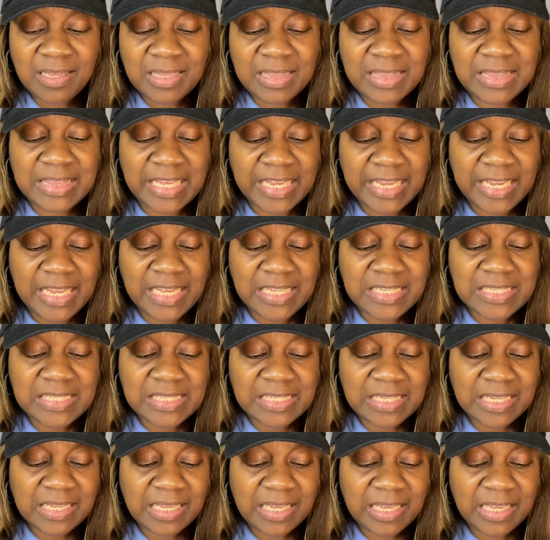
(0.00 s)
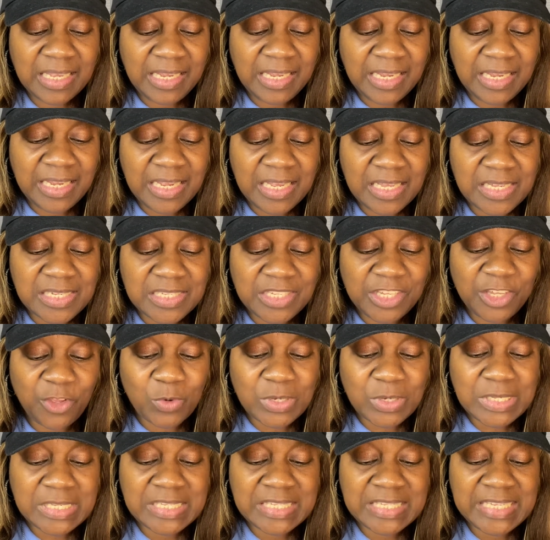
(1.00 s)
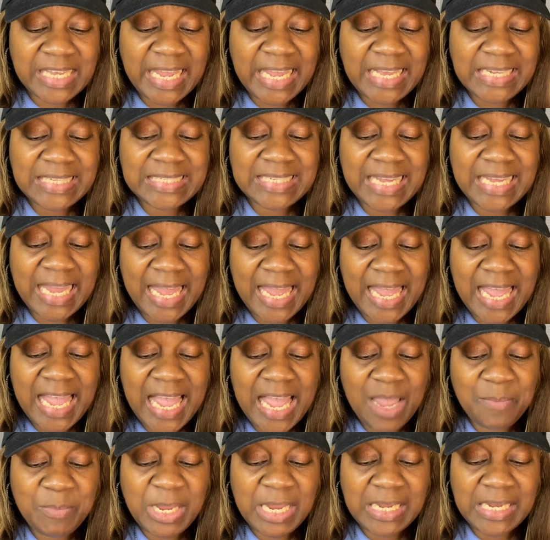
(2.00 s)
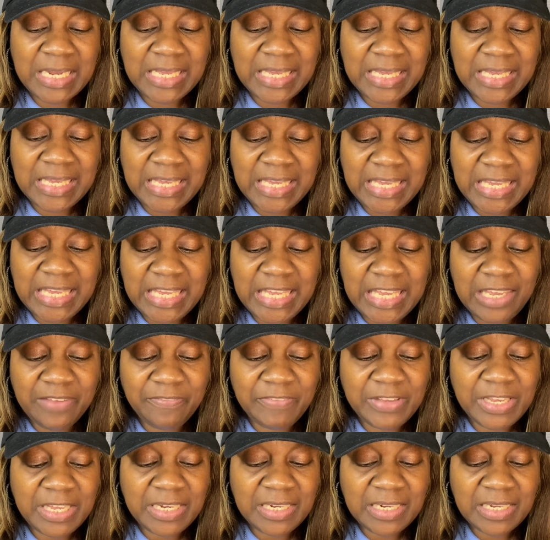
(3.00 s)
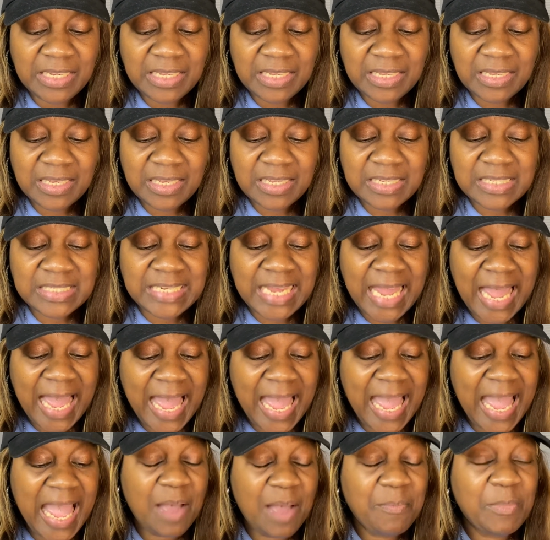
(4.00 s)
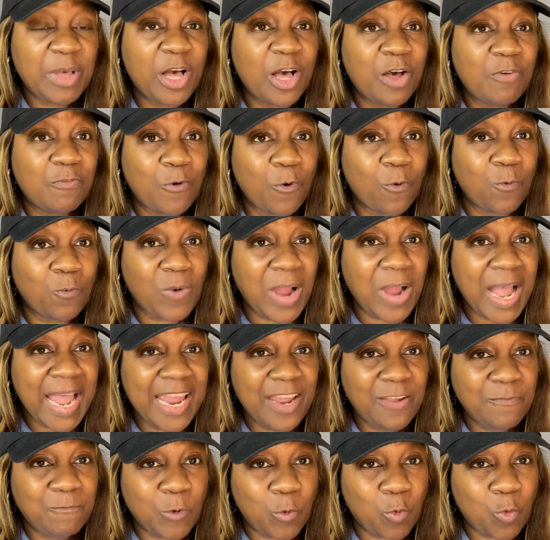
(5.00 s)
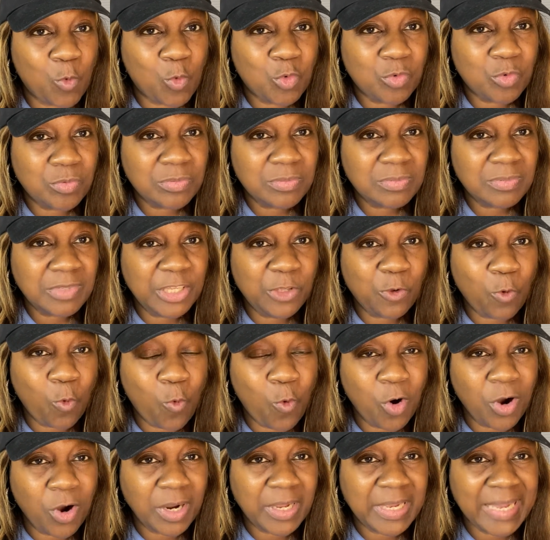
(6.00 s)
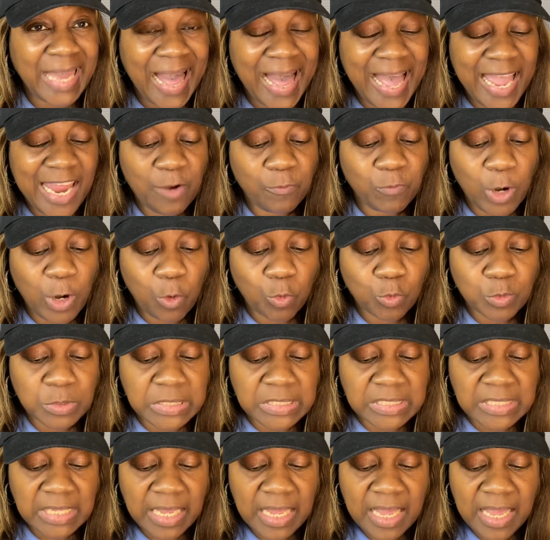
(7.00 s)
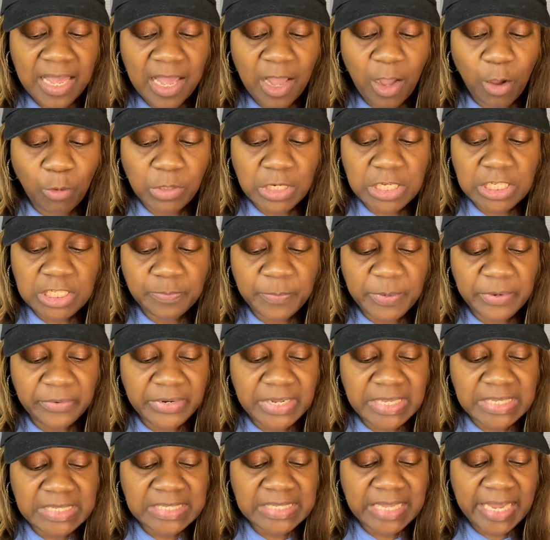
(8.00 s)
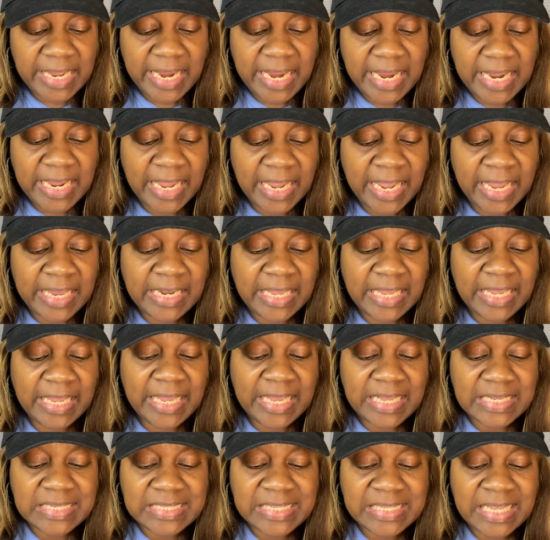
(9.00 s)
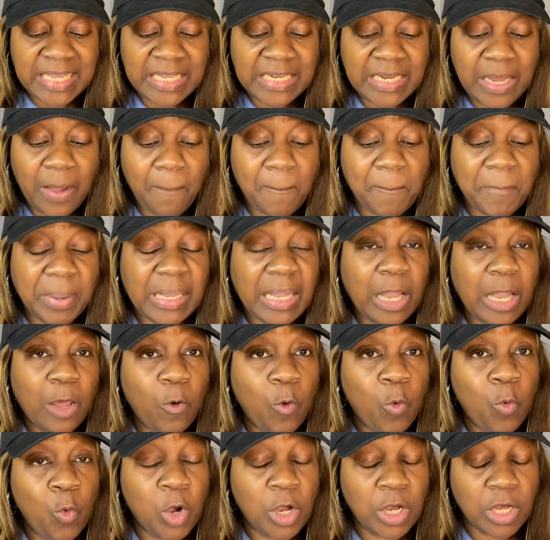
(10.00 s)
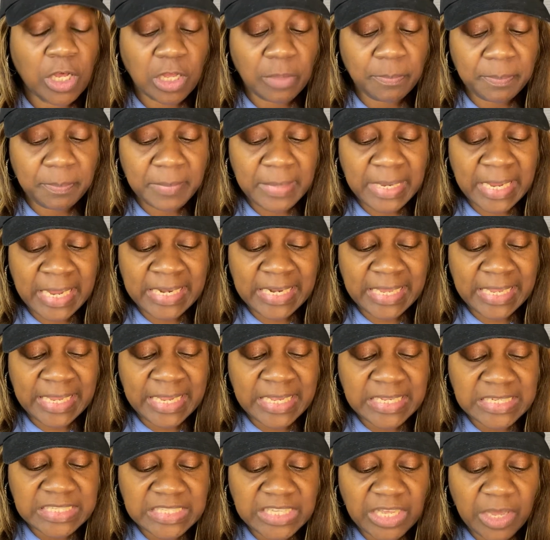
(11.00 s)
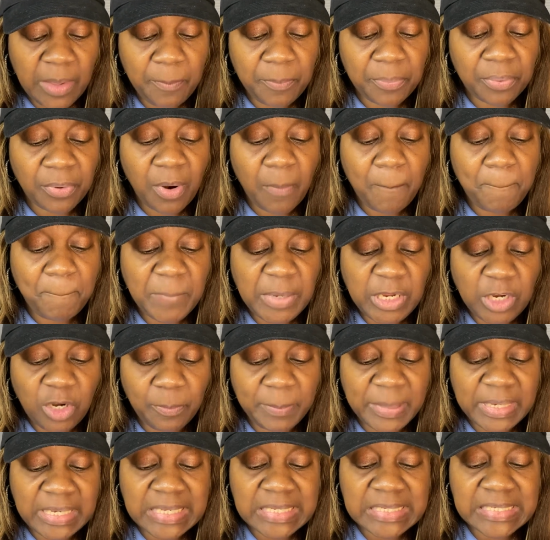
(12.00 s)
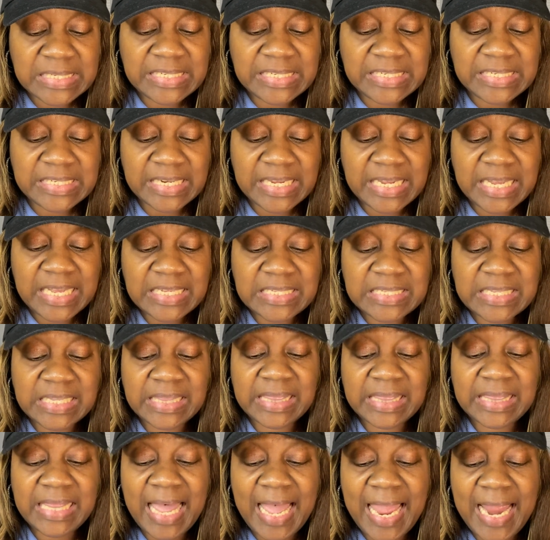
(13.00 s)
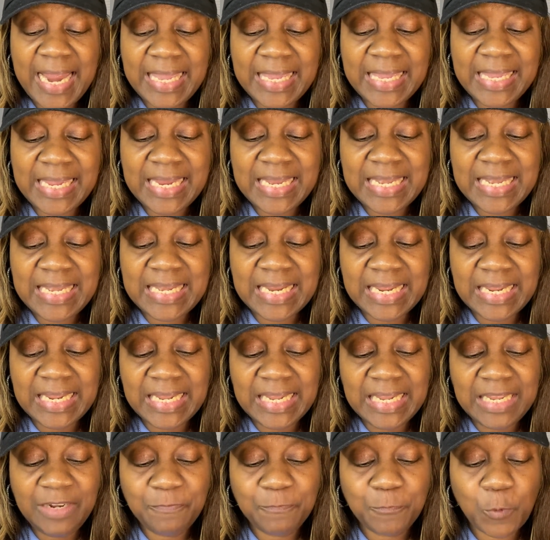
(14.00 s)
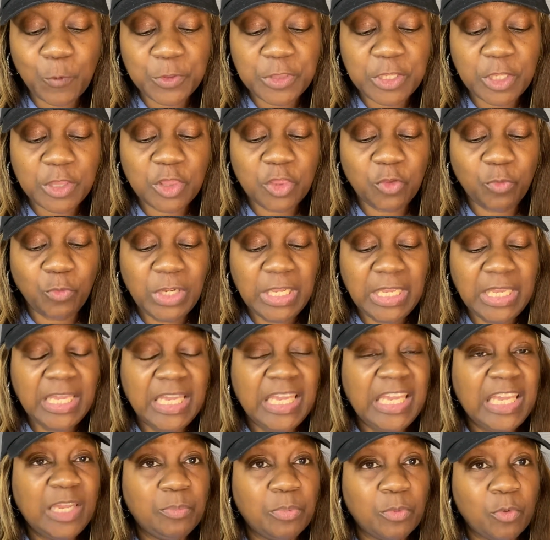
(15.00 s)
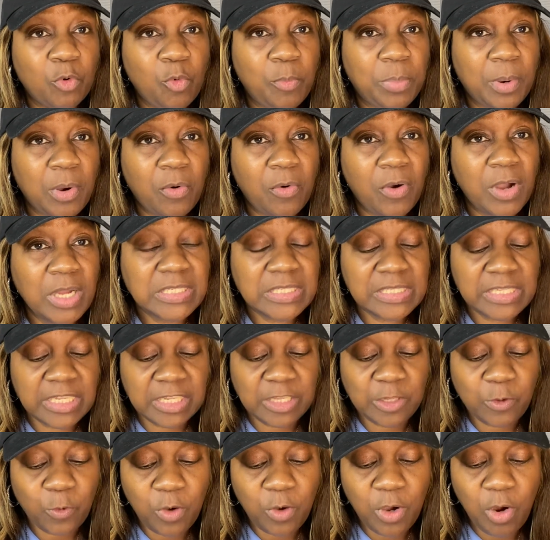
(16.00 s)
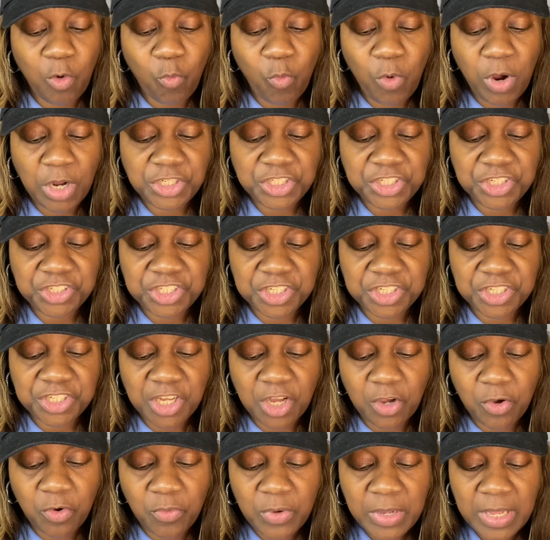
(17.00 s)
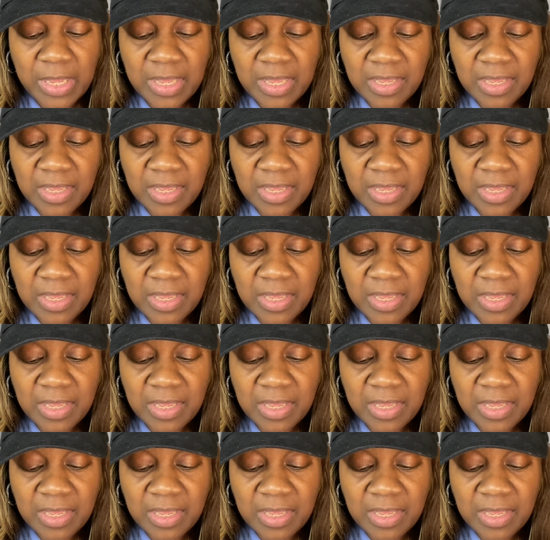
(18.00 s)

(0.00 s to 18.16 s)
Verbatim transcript: This is your set time and even time of arrival your kairos. Holy Spirit is saying an instant blow up an instant premiere because just like he did for the three Hebrew boys, the Lord wants you to know